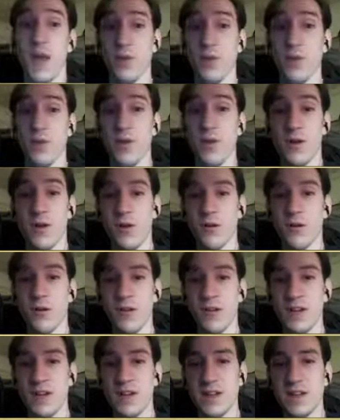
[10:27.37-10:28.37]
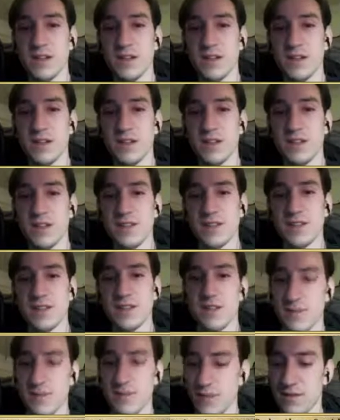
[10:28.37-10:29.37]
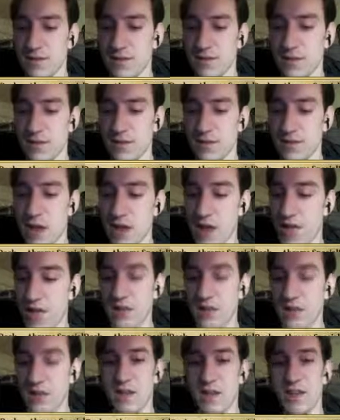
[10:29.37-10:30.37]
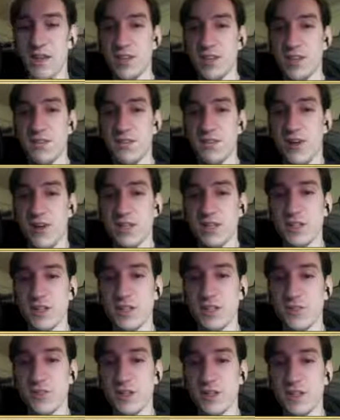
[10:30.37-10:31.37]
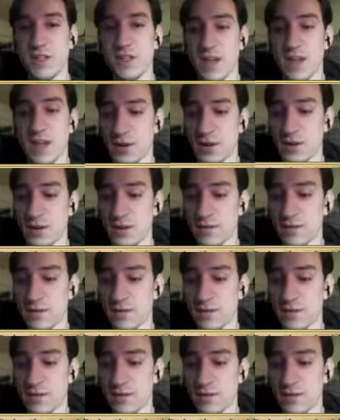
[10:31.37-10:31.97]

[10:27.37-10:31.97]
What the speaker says: at all, because I think he's very skilled with his deck.